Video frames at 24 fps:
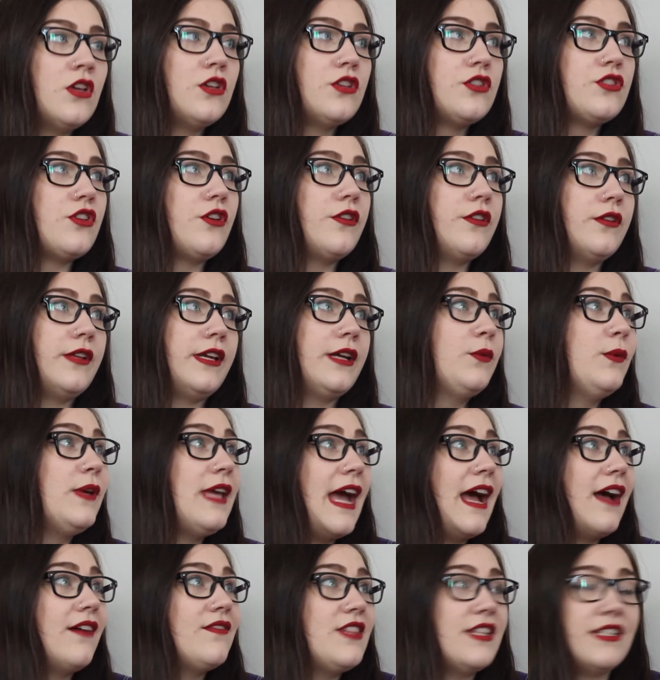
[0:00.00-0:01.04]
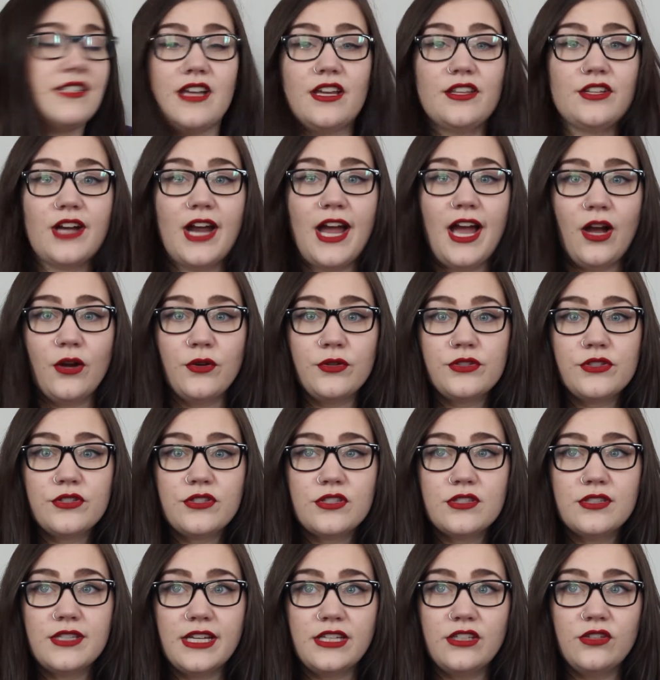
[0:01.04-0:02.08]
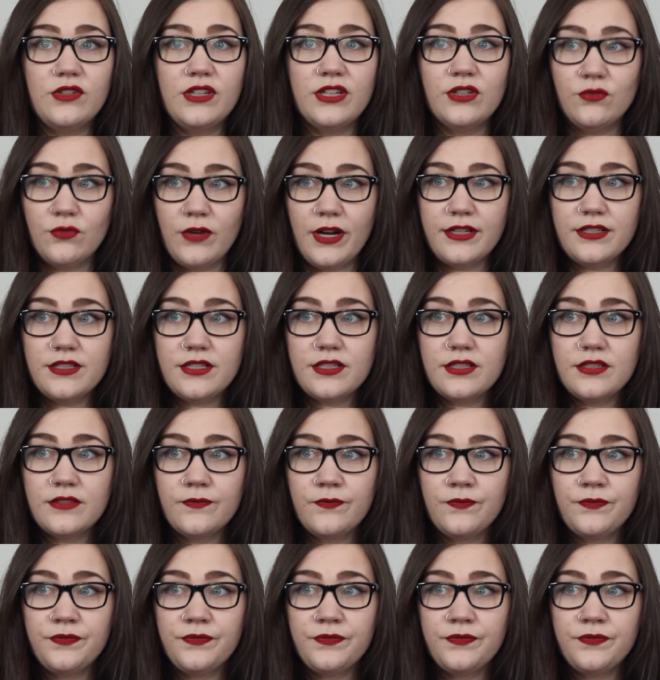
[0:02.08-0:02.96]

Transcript: So they're like, we have this other house that you can rent.